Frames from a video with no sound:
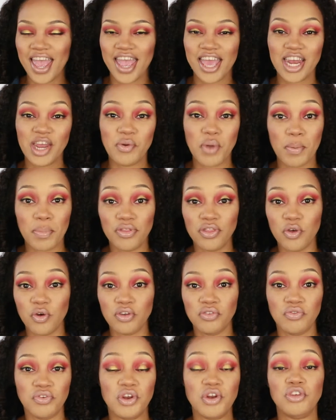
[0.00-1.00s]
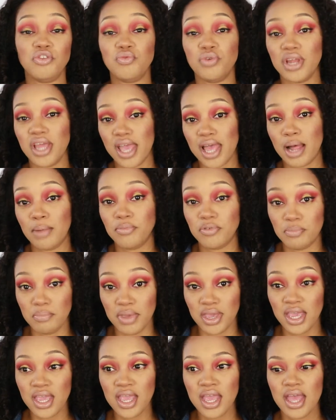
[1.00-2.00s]
Anyway, but those videos really helped
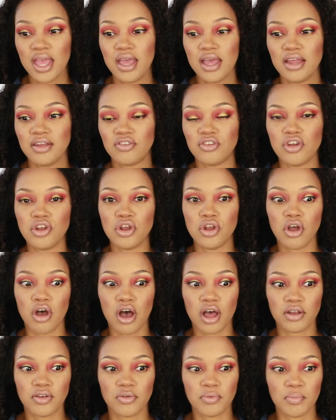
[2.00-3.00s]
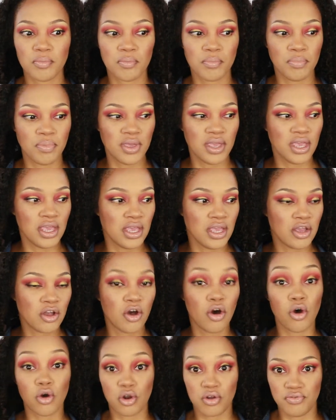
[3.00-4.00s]
me to not be
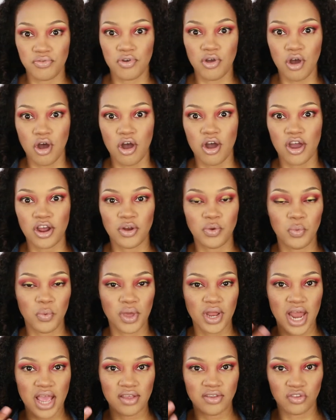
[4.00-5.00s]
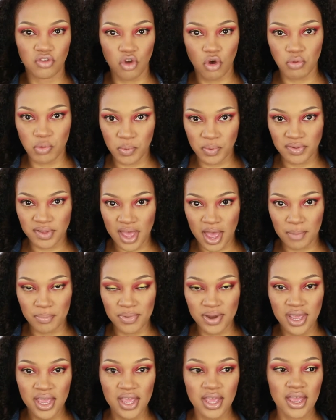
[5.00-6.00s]
caught off guard when I saw what was
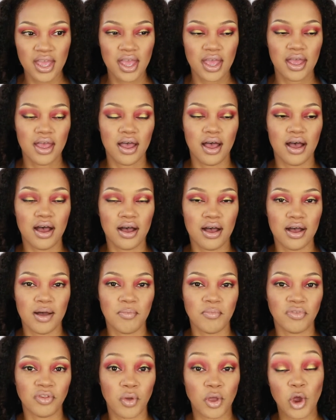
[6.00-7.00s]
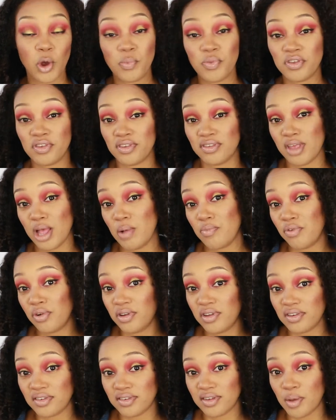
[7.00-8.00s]
happening. So I hope this is
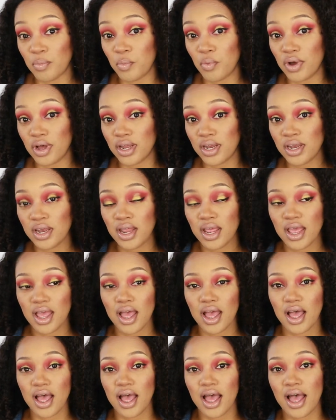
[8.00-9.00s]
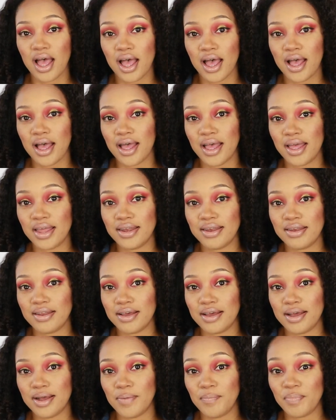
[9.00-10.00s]
helpful to someone, and
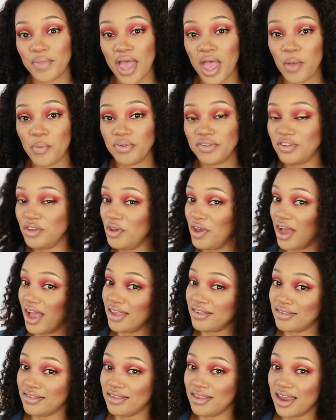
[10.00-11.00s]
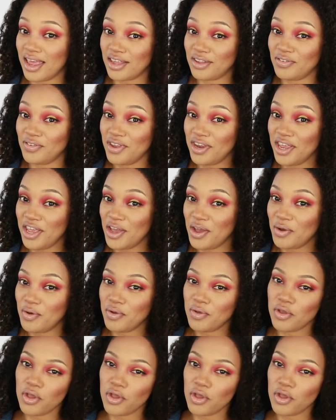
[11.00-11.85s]
I'll see you guys in the next video.